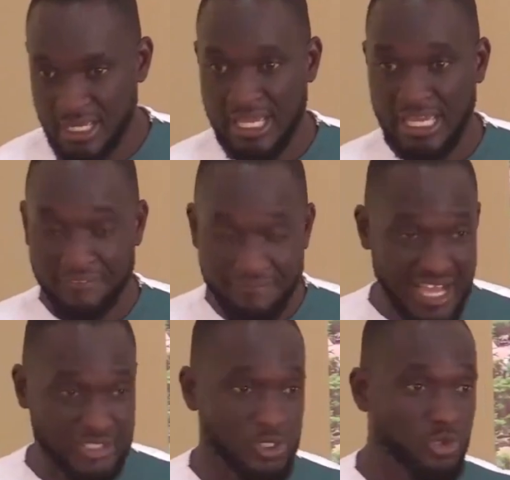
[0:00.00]
In
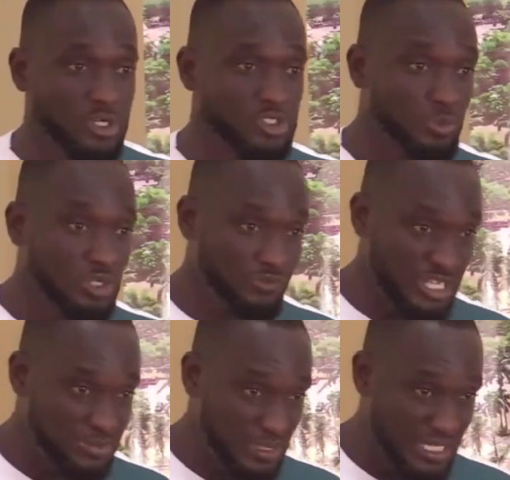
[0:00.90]
fact, when you go into most
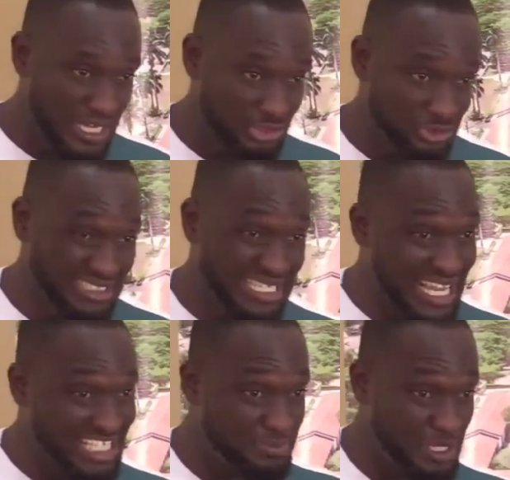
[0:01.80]
French-speaking countries, they
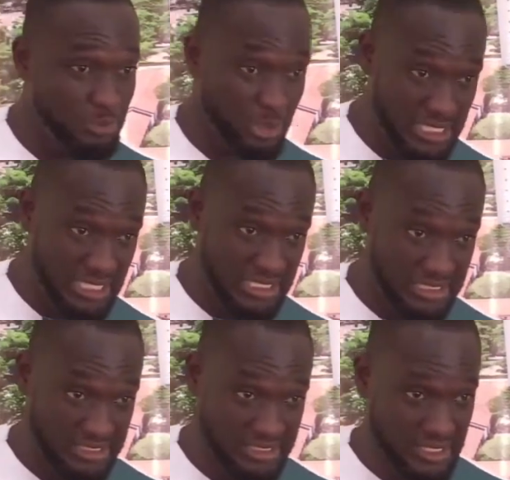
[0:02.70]
can speak broken
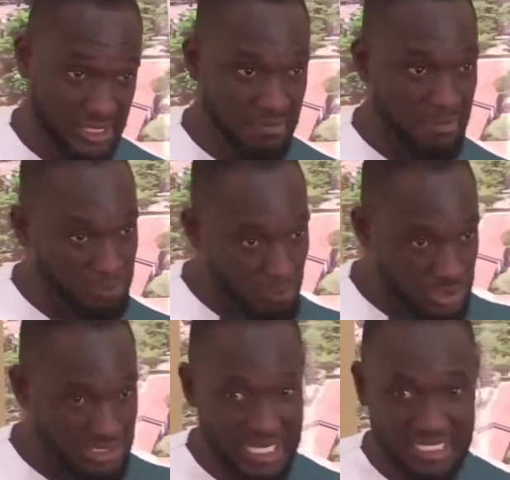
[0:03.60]
English, but
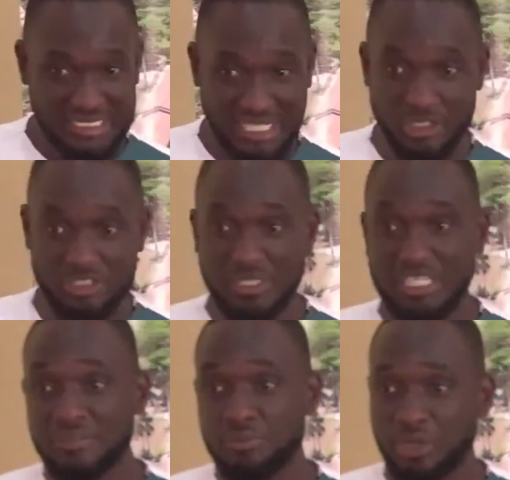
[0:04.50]
most Ghanaians cannot speak
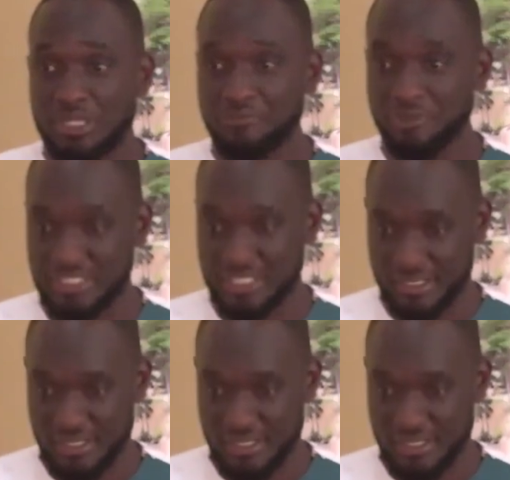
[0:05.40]
even broken French.